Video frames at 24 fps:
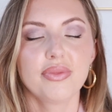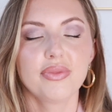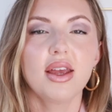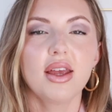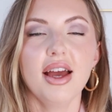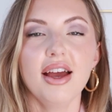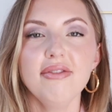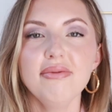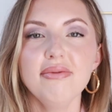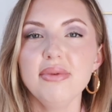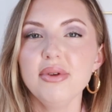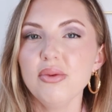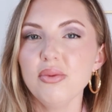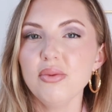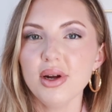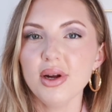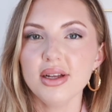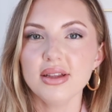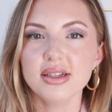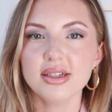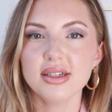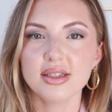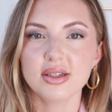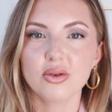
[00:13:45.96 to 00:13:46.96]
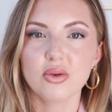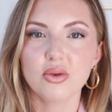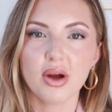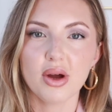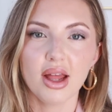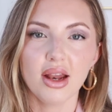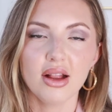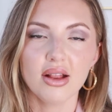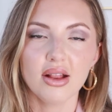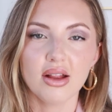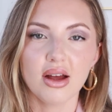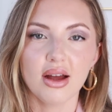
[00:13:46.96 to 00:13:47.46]
I've been wearing this
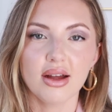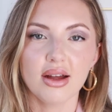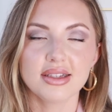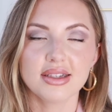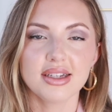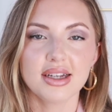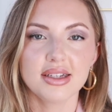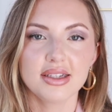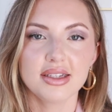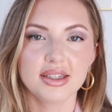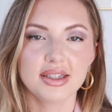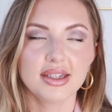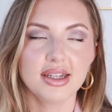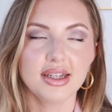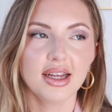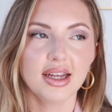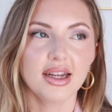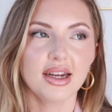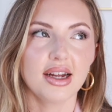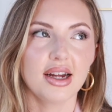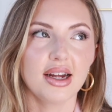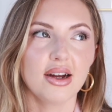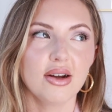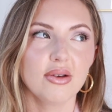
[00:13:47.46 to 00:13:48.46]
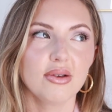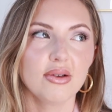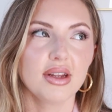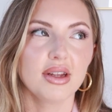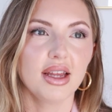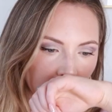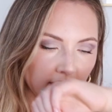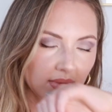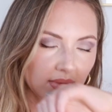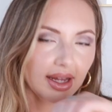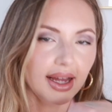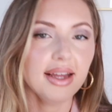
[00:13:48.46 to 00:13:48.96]
quite a lot, testing it out.
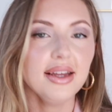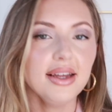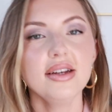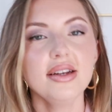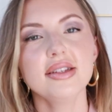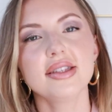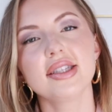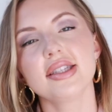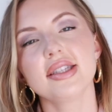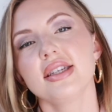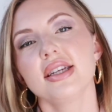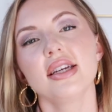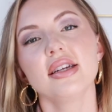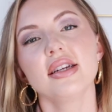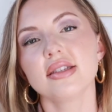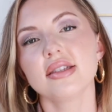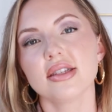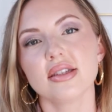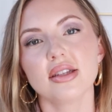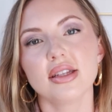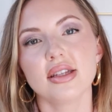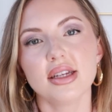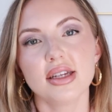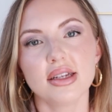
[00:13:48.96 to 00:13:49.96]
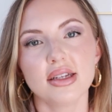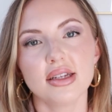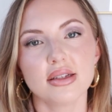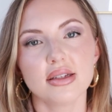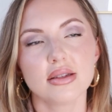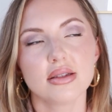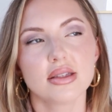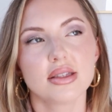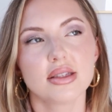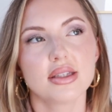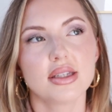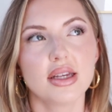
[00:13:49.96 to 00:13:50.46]
I could easily
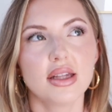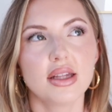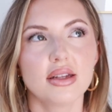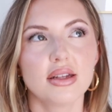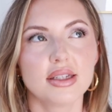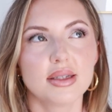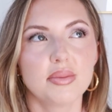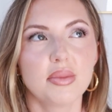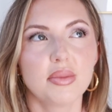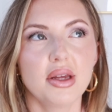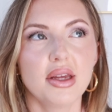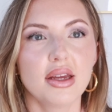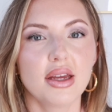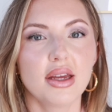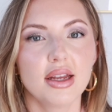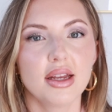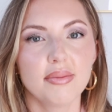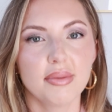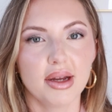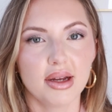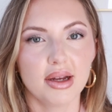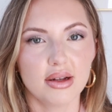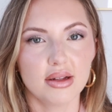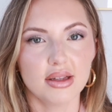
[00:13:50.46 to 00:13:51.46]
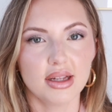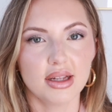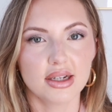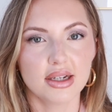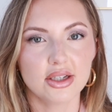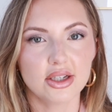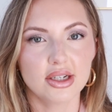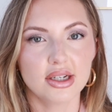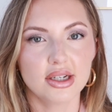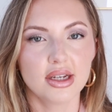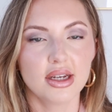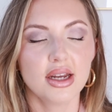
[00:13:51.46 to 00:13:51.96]
see this being in my
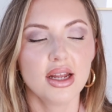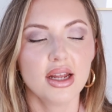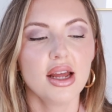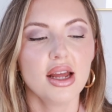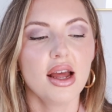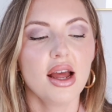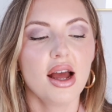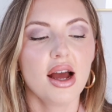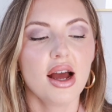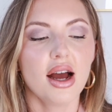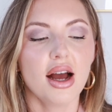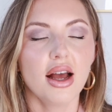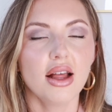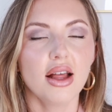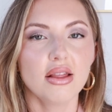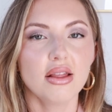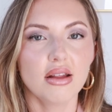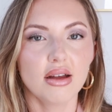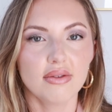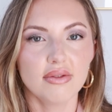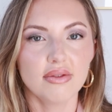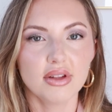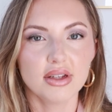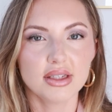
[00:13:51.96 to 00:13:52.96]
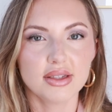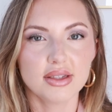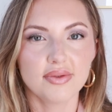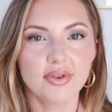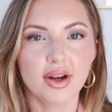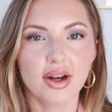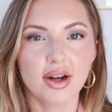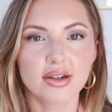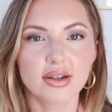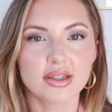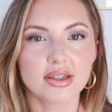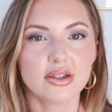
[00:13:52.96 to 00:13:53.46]
collection. I love this
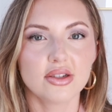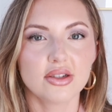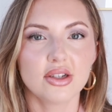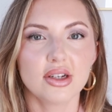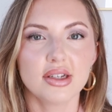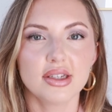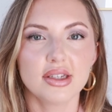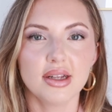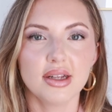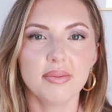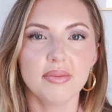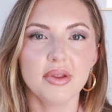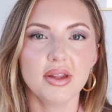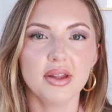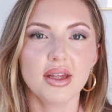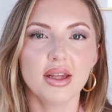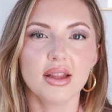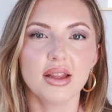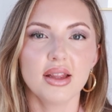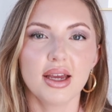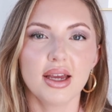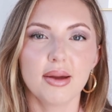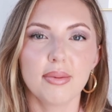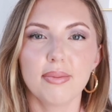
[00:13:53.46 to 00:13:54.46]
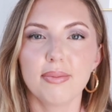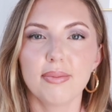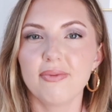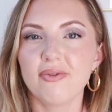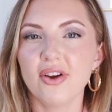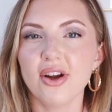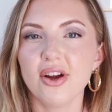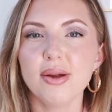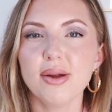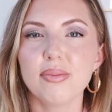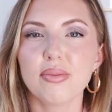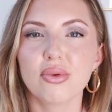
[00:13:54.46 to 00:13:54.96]
fragrance. There's just something like
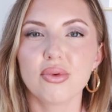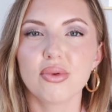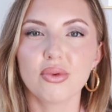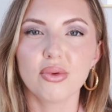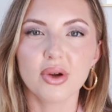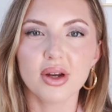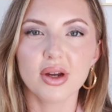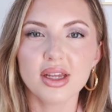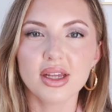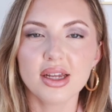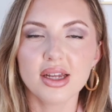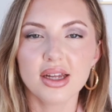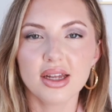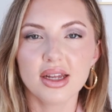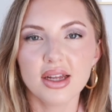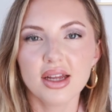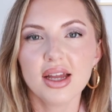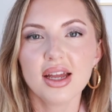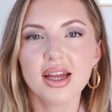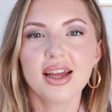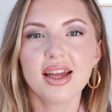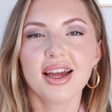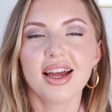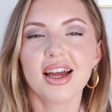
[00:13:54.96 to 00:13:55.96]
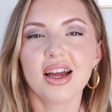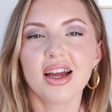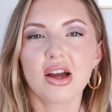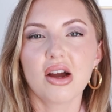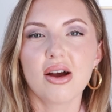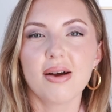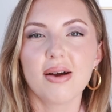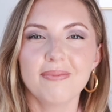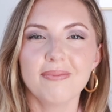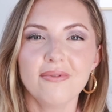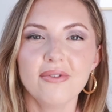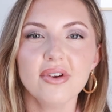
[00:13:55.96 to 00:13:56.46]
very pretty and
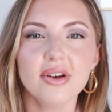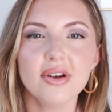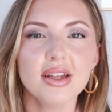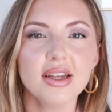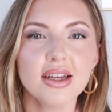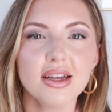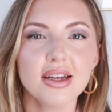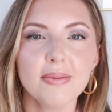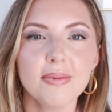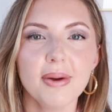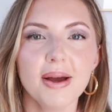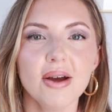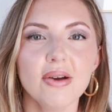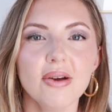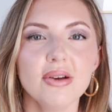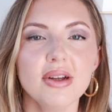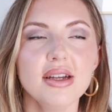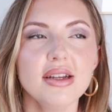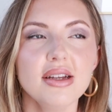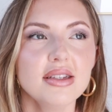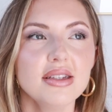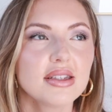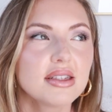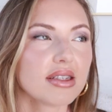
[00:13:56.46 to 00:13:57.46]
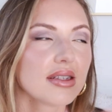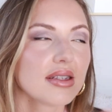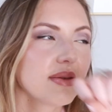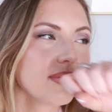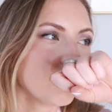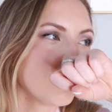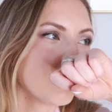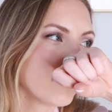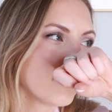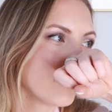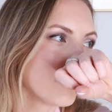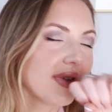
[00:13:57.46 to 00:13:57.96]
comforting about it.
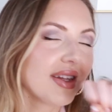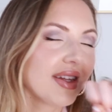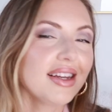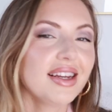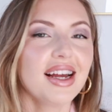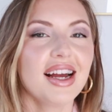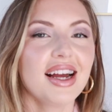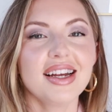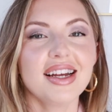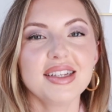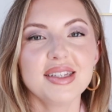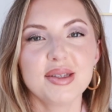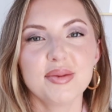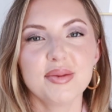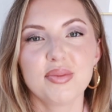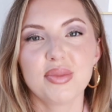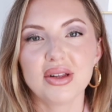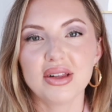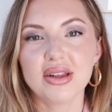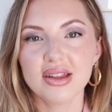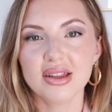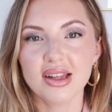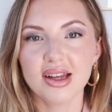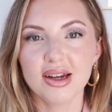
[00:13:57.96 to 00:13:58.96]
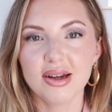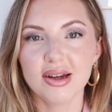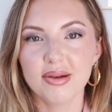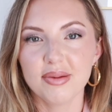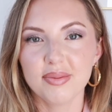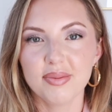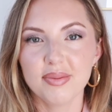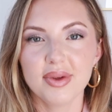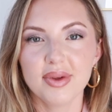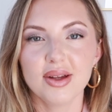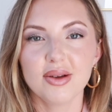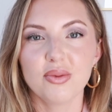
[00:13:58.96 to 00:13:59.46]
It has
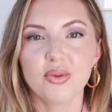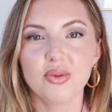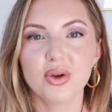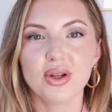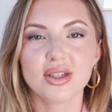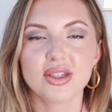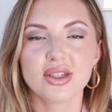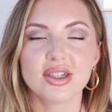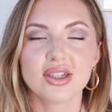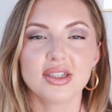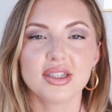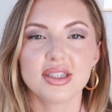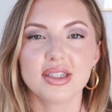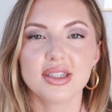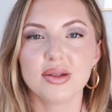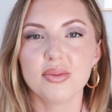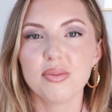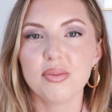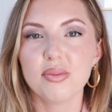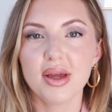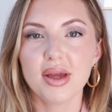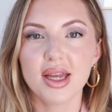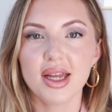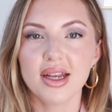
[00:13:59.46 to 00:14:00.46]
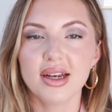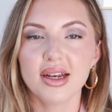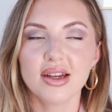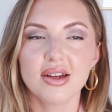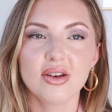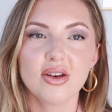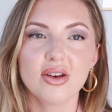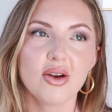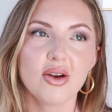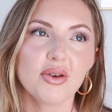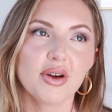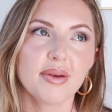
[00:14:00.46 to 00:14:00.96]
plum, which is the
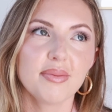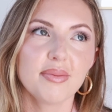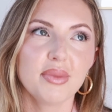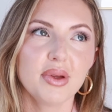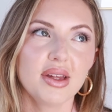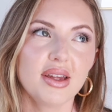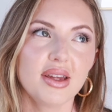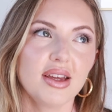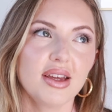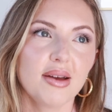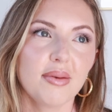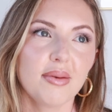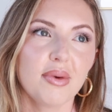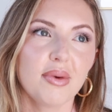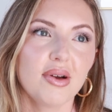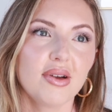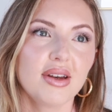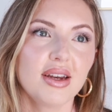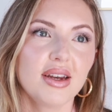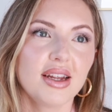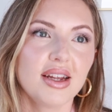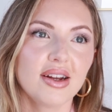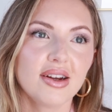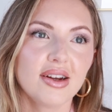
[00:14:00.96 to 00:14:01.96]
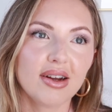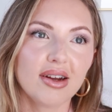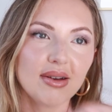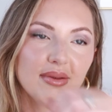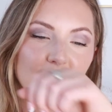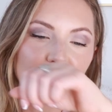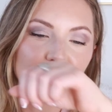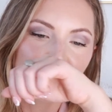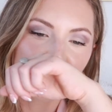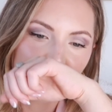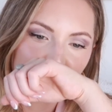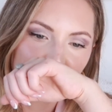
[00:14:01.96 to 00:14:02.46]
main I'm picking up on here.
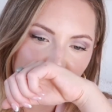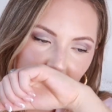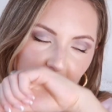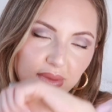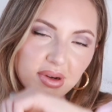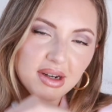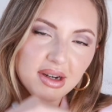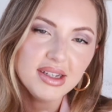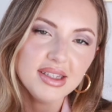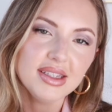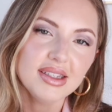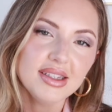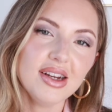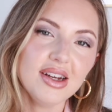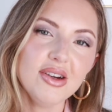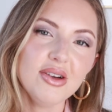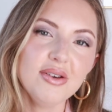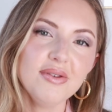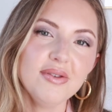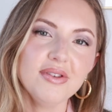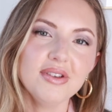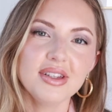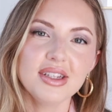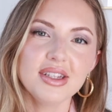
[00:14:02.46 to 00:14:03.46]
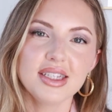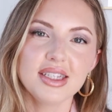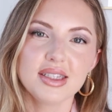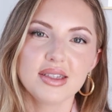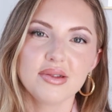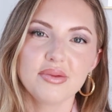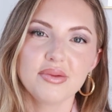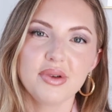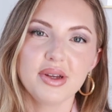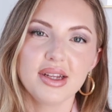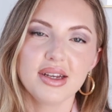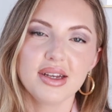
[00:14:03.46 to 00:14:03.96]
But it's not overly
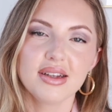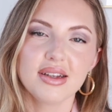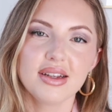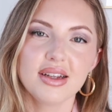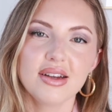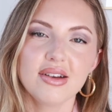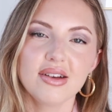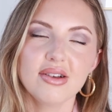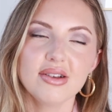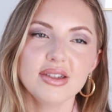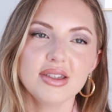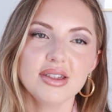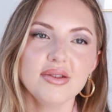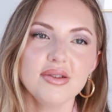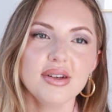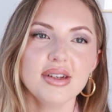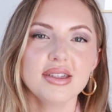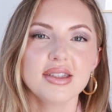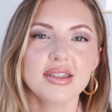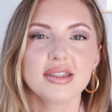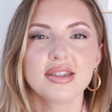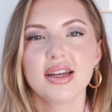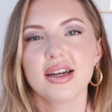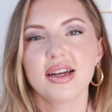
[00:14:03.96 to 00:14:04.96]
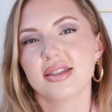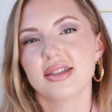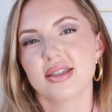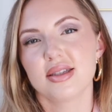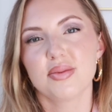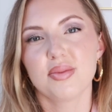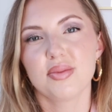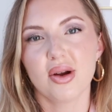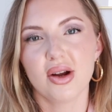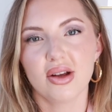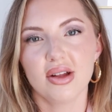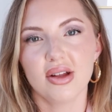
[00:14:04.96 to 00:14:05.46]
sweet. It also has that
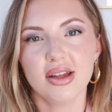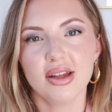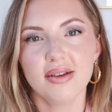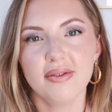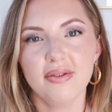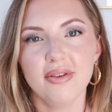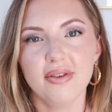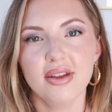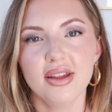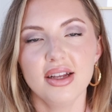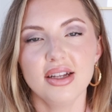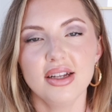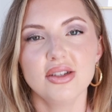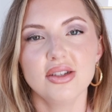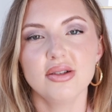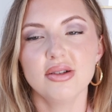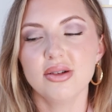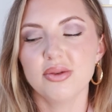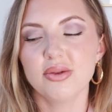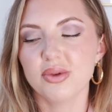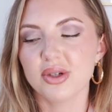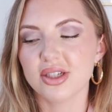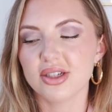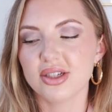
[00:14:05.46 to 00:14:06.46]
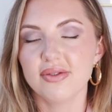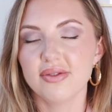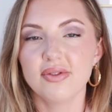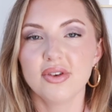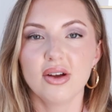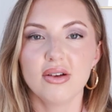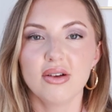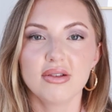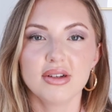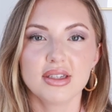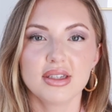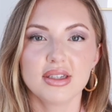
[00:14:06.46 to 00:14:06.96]
sparkling feeling to it, which I've
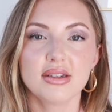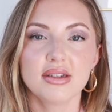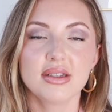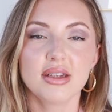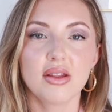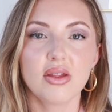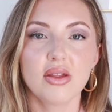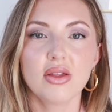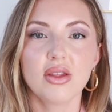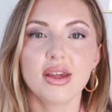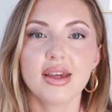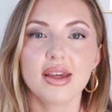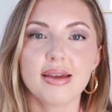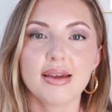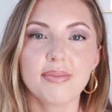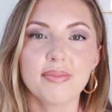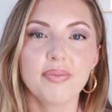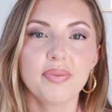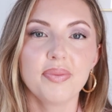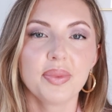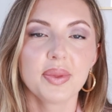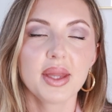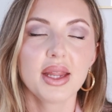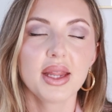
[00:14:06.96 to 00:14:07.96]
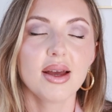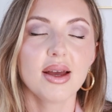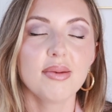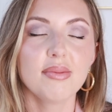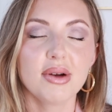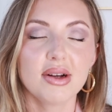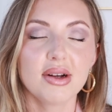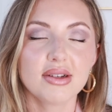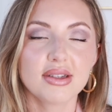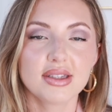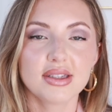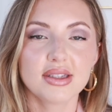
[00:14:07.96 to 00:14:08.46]
noticed is a theme
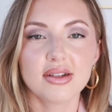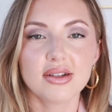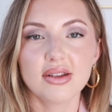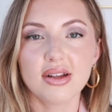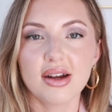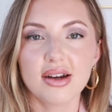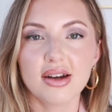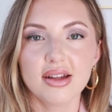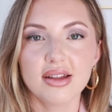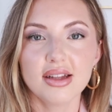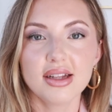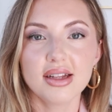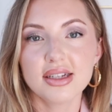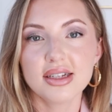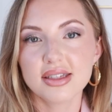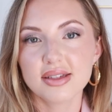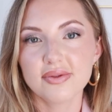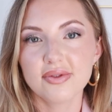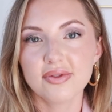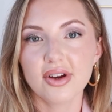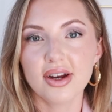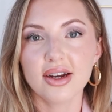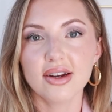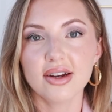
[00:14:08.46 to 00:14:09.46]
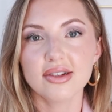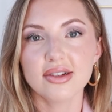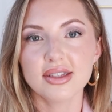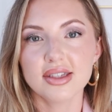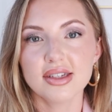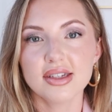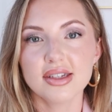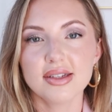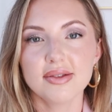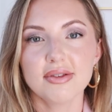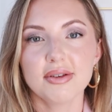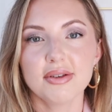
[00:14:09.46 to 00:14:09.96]
amongst a lot of these
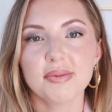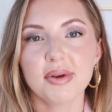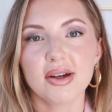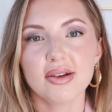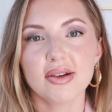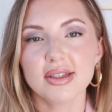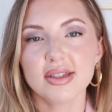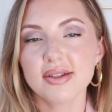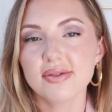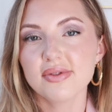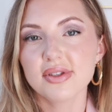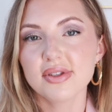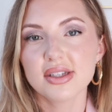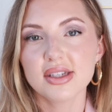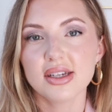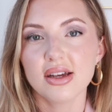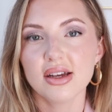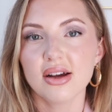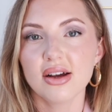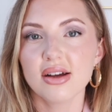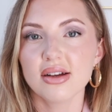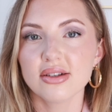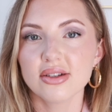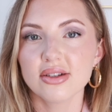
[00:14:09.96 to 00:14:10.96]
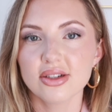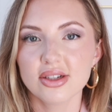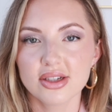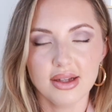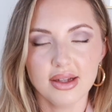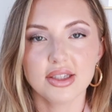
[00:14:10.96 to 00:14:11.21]
fragrances from House of Sillage.